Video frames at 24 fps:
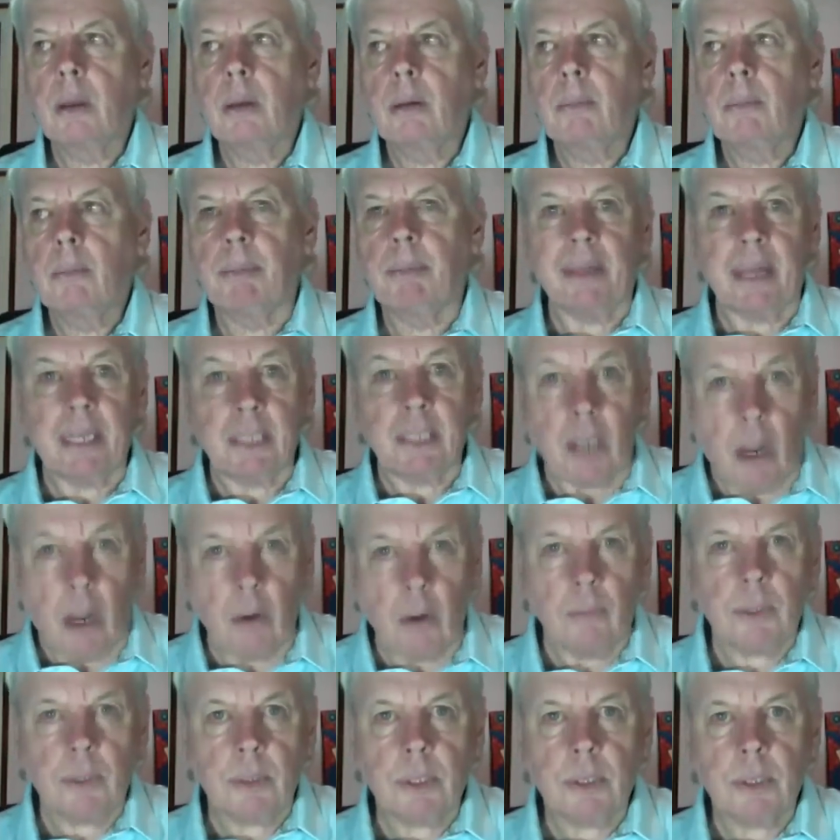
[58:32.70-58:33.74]
But they
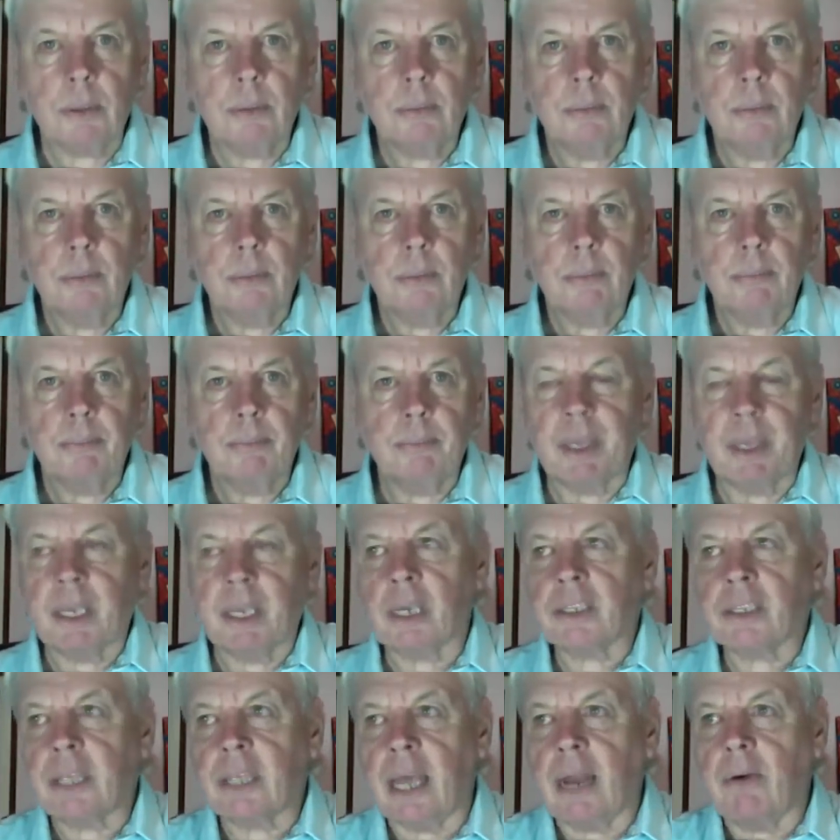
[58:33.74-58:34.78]
don't,
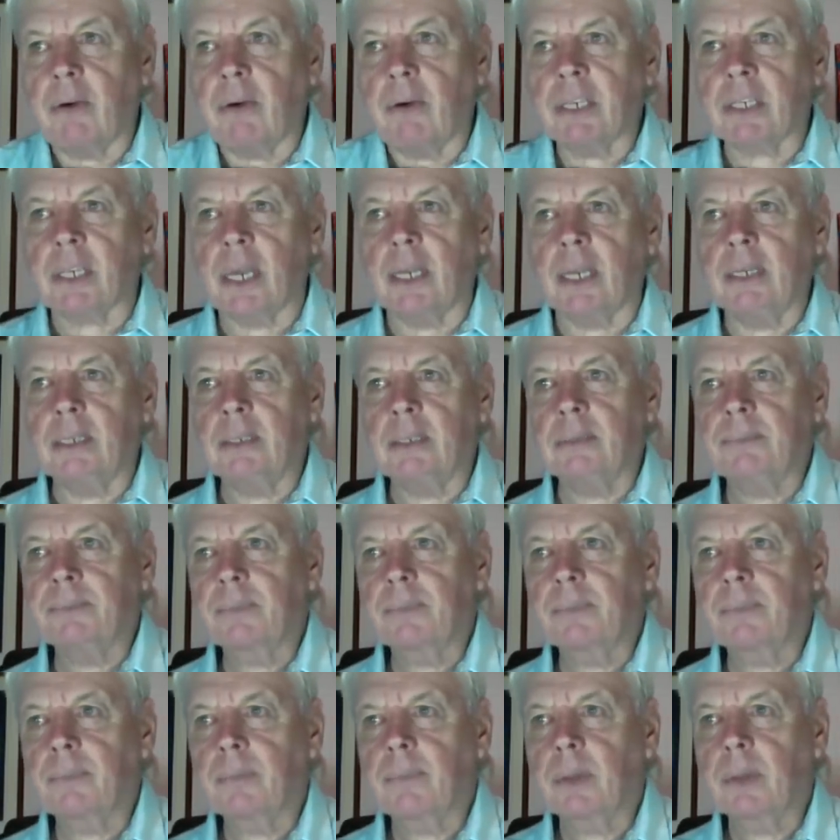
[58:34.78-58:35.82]
because there is an
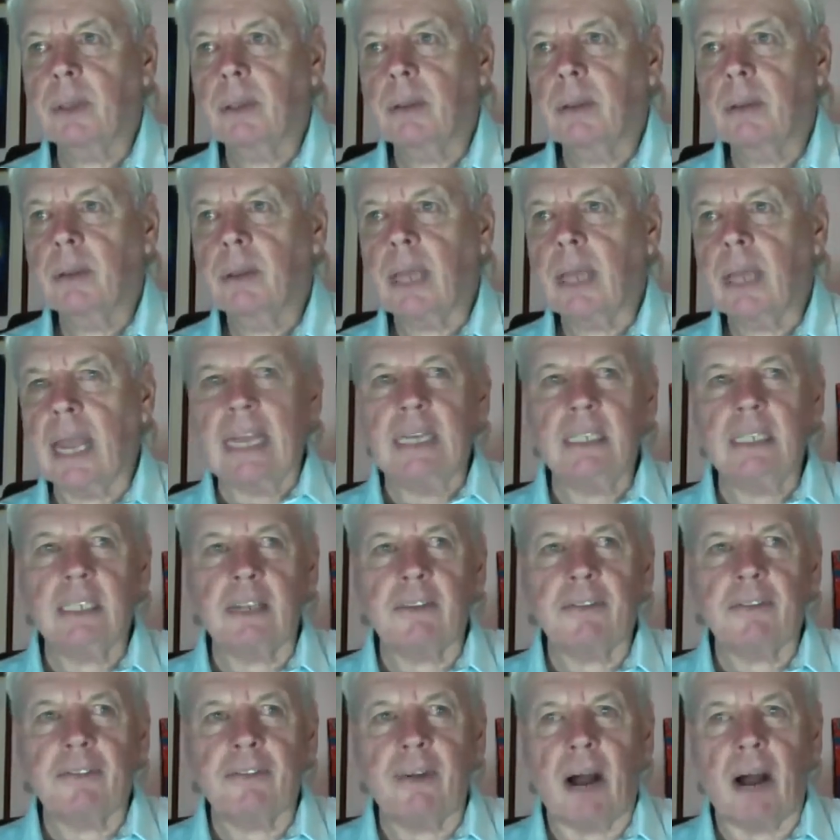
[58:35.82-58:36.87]

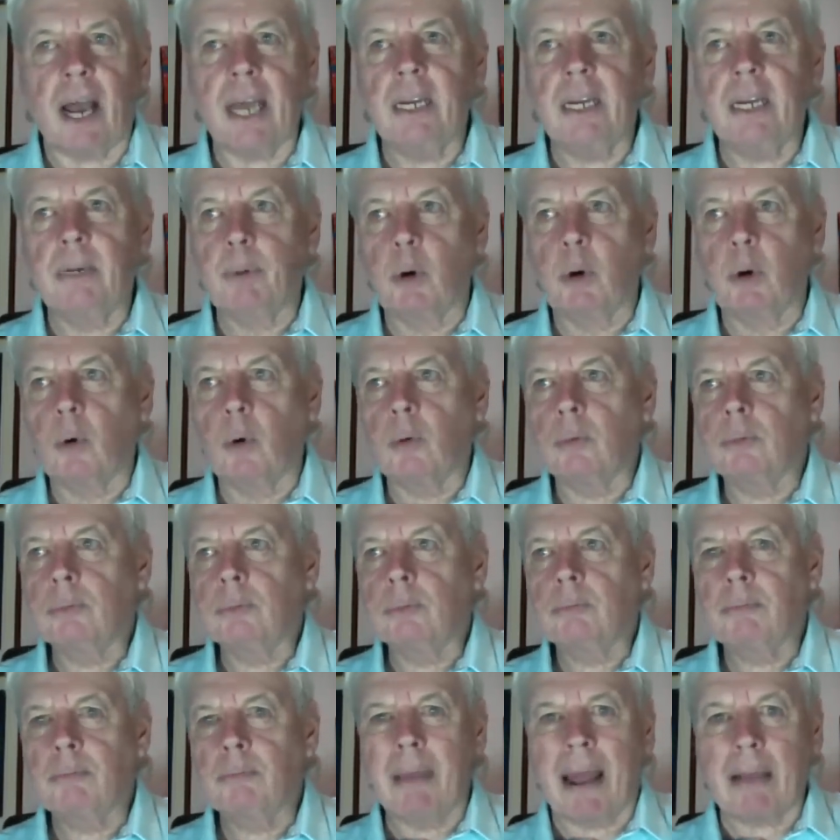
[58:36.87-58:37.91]
indefinable
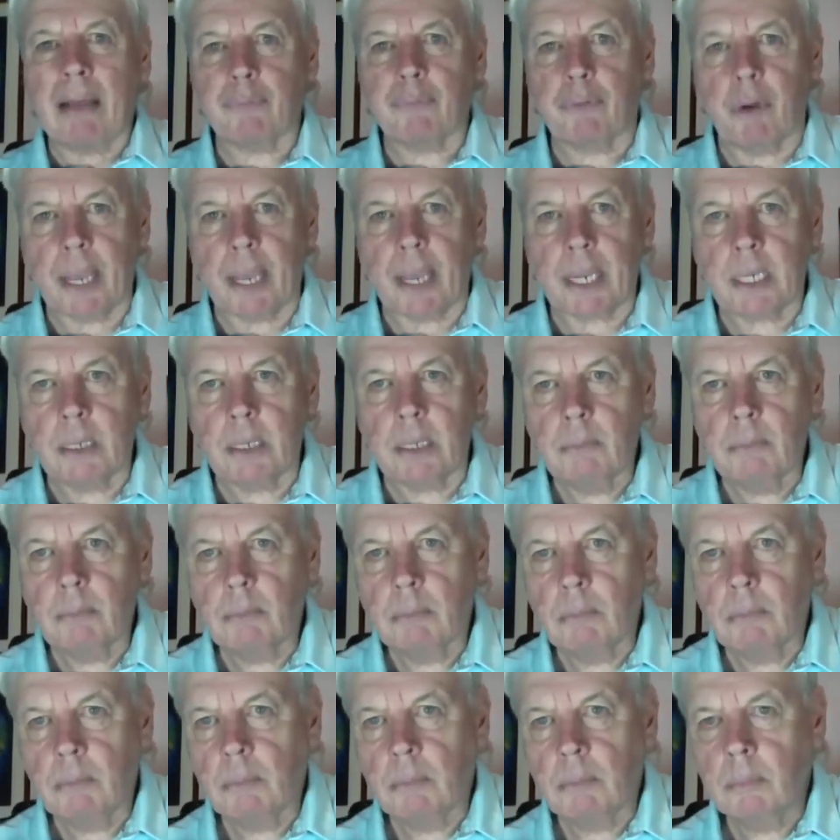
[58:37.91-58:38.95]
maverick
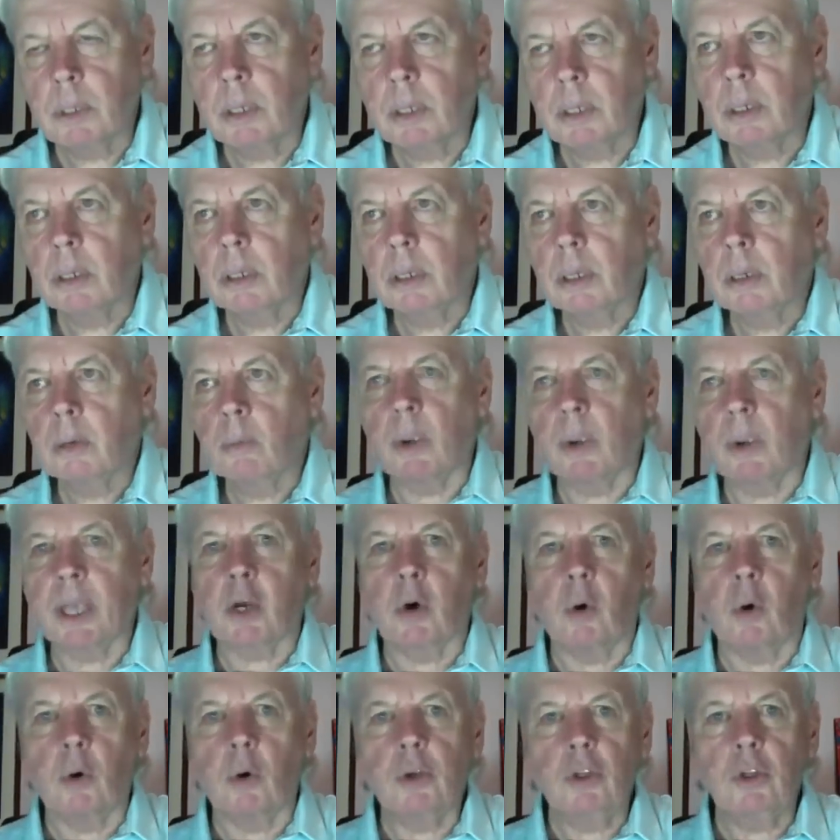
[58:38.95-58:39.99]
we
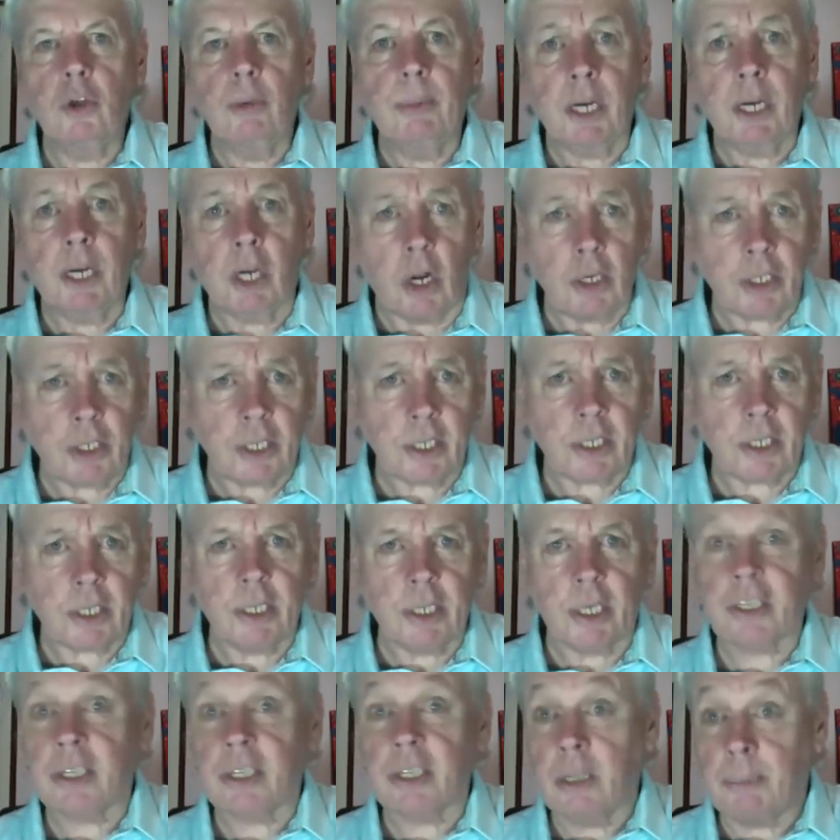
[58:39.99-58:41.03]
call human
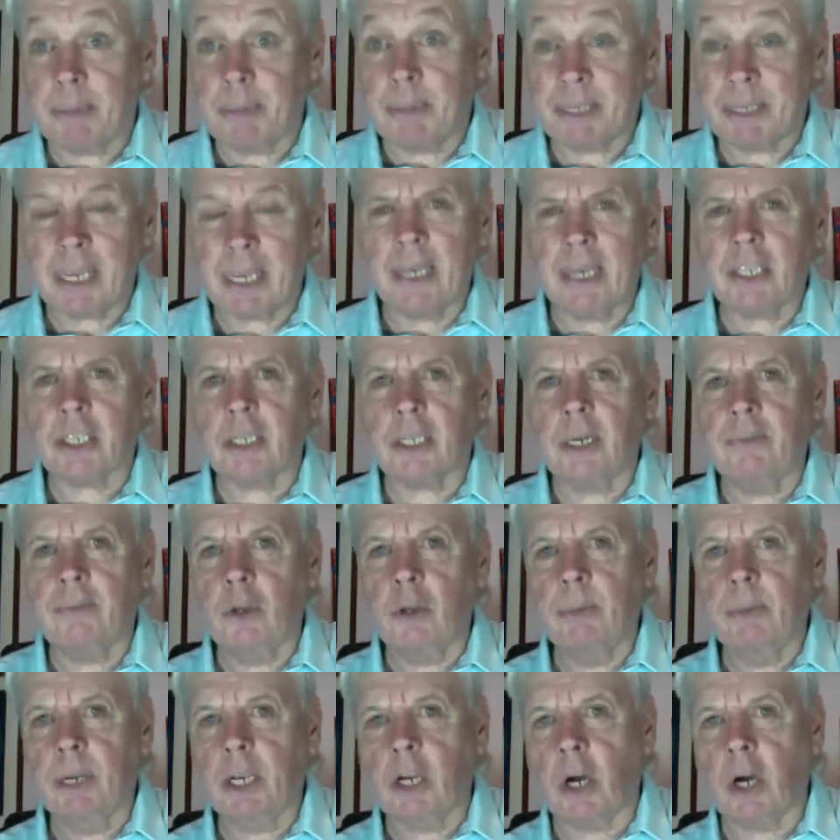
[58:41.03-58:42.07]
consciousness and the potential of
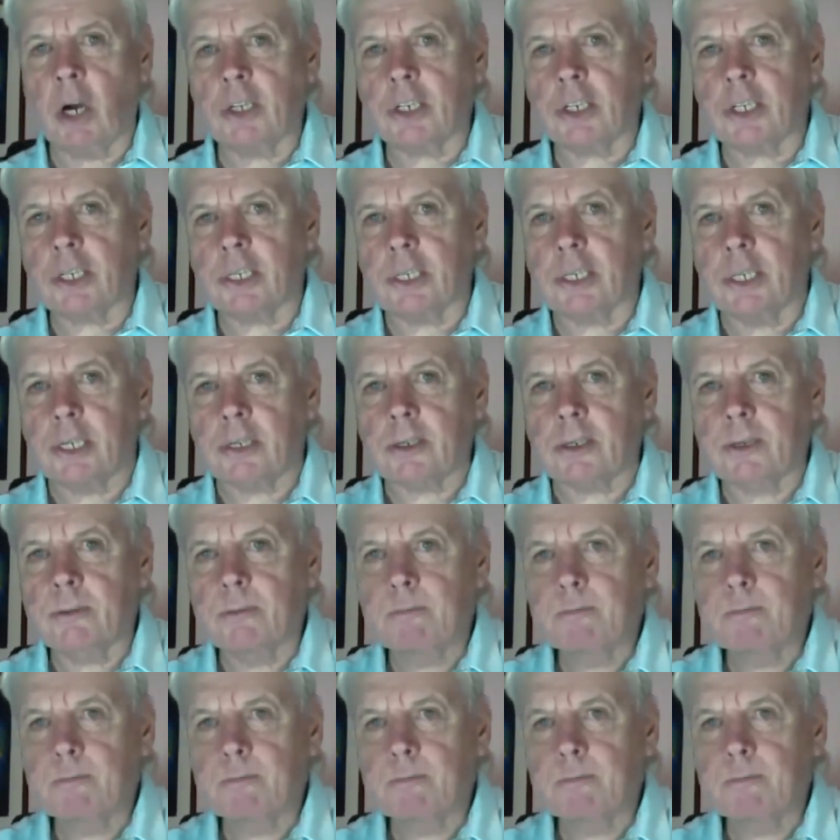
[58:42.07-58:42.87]
human consciousness.